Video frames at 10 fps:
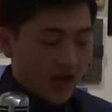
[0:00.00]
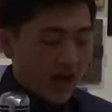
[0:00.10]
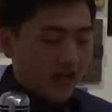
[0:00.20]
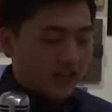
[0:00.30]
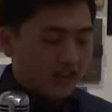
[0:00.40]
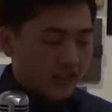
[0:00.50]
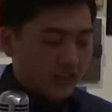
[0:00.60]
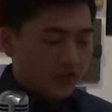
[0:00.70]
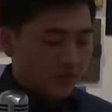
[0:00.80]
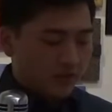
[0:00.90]
"I
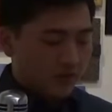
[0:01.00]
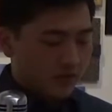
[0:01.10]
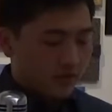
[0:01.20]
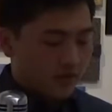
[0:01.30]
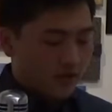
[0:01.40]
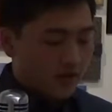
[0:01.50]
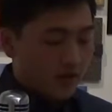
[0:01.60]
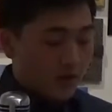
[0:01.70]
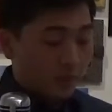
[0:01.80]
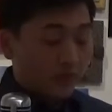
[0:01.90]
need you.
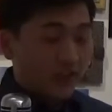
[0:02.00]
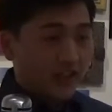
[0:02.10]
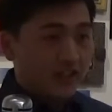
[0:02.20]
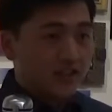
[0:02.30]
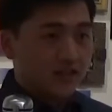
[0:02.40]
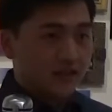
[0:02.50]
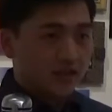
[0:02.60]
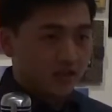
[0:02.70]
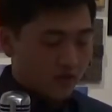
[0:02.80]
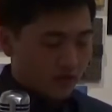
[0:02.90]
Please,
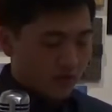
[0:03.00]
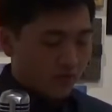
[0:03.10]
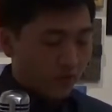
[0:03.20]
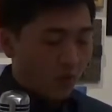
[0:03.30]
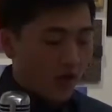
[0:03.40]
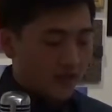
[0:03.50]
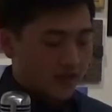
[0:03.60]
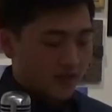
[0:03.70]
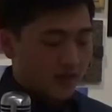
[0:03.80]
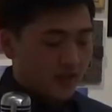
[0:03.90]
for
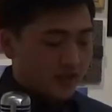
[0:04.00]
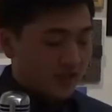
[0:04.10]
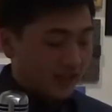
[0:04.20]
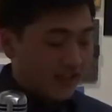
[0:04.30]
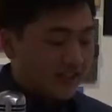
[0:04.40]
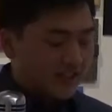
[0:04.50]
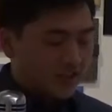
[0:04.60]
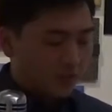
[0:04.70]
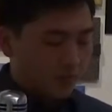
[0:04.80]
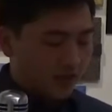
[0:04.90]
once, to listen
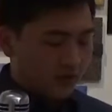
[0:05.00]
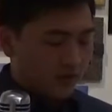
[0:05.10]
to me."